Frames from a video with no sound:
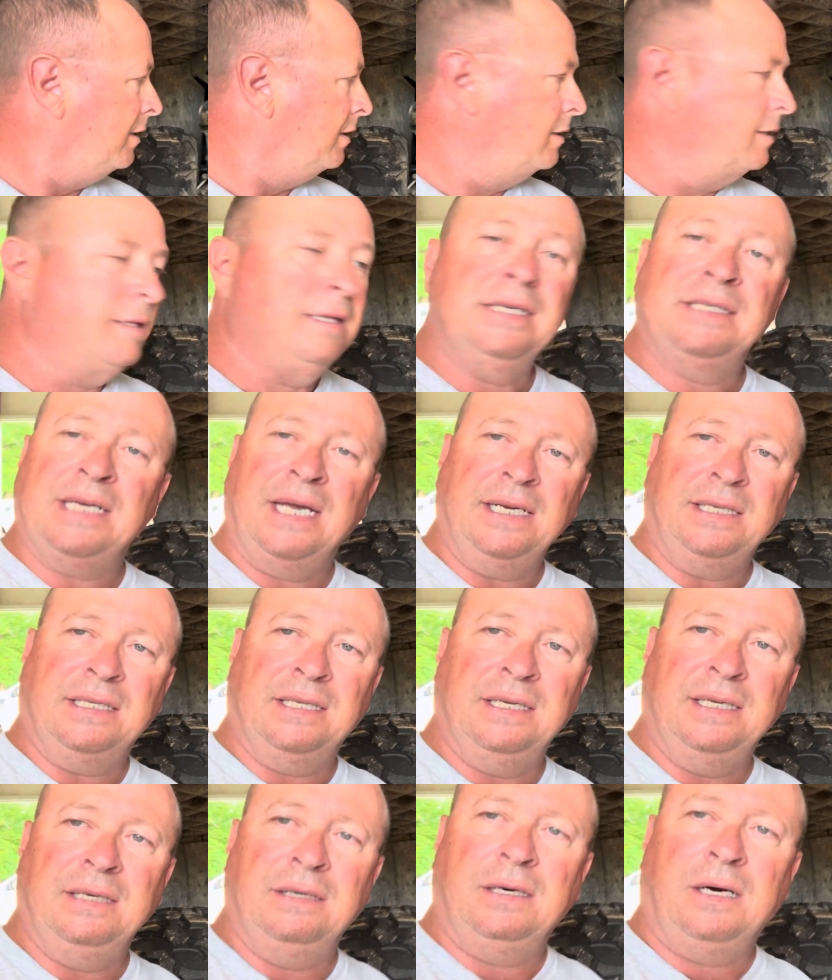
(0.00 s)
this ain't
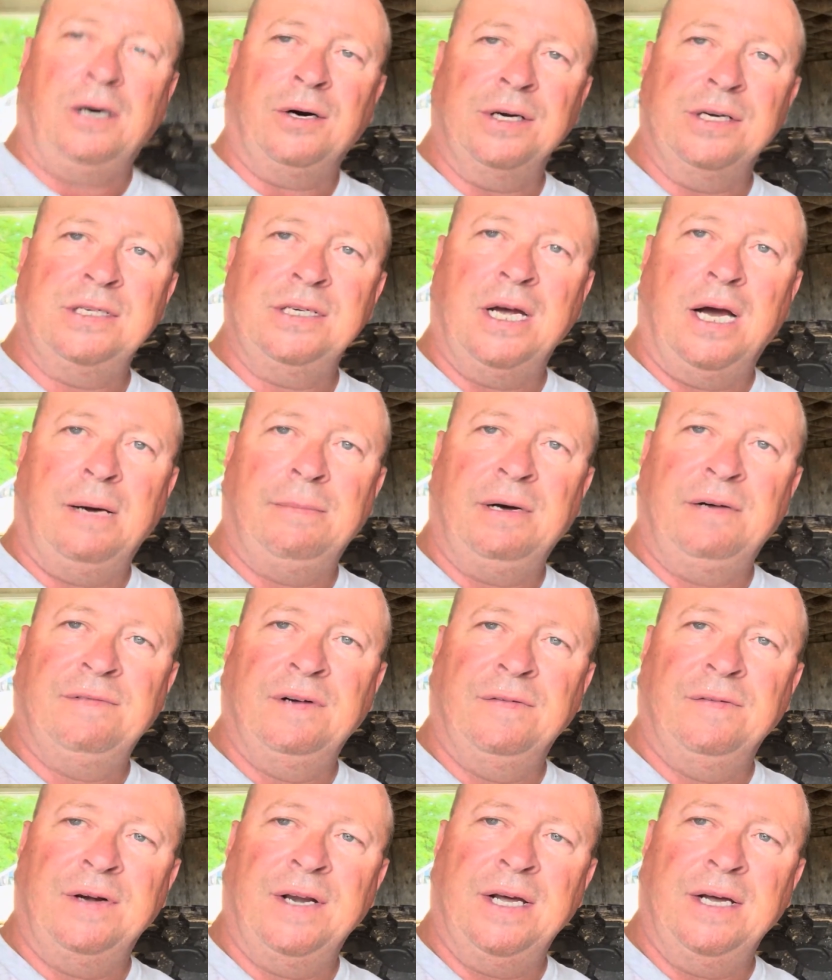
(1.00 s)
the hardest job I've
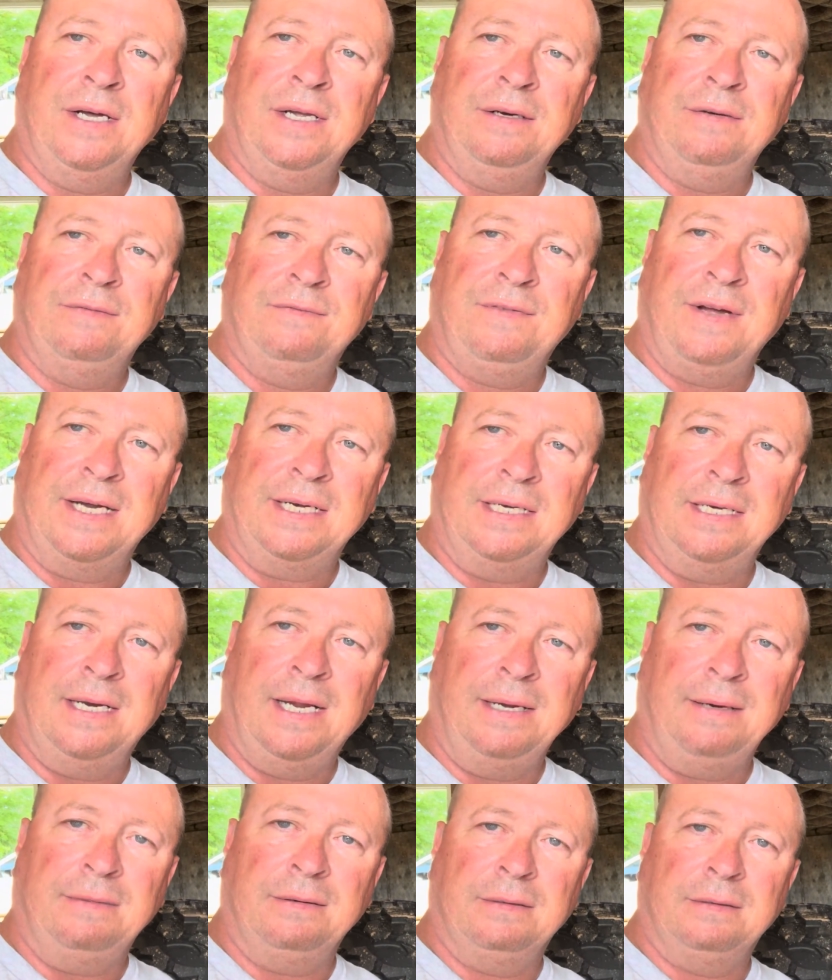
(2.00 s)
ever done. In fact, it
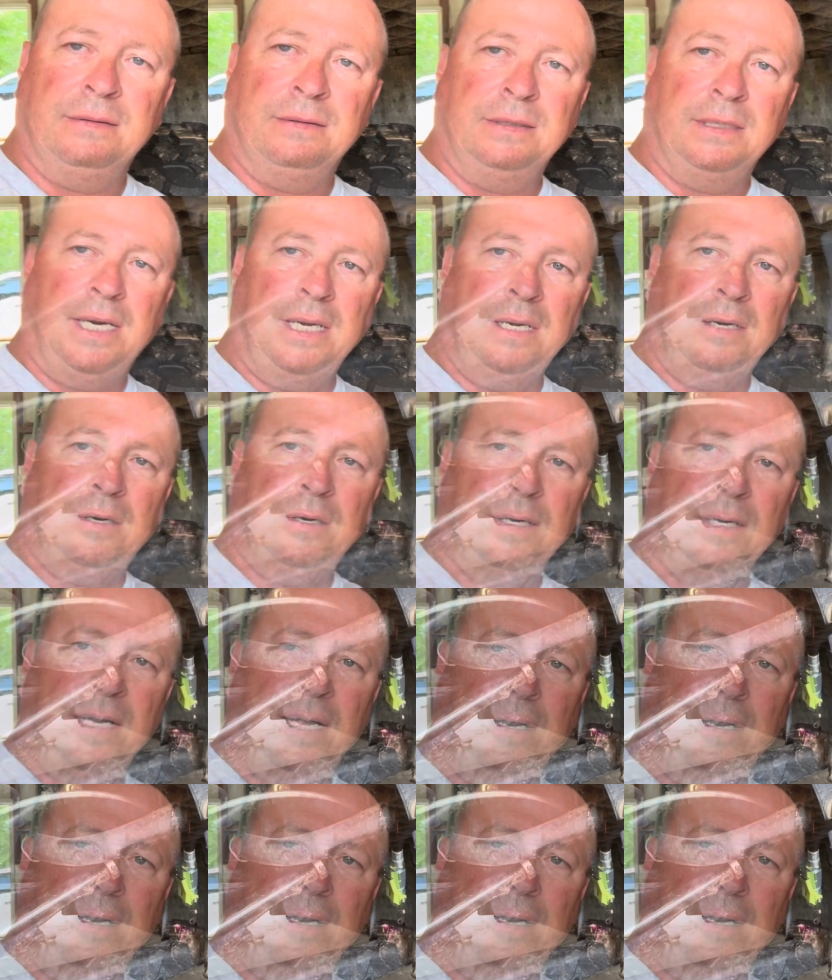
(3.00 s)
ain't hard at all. To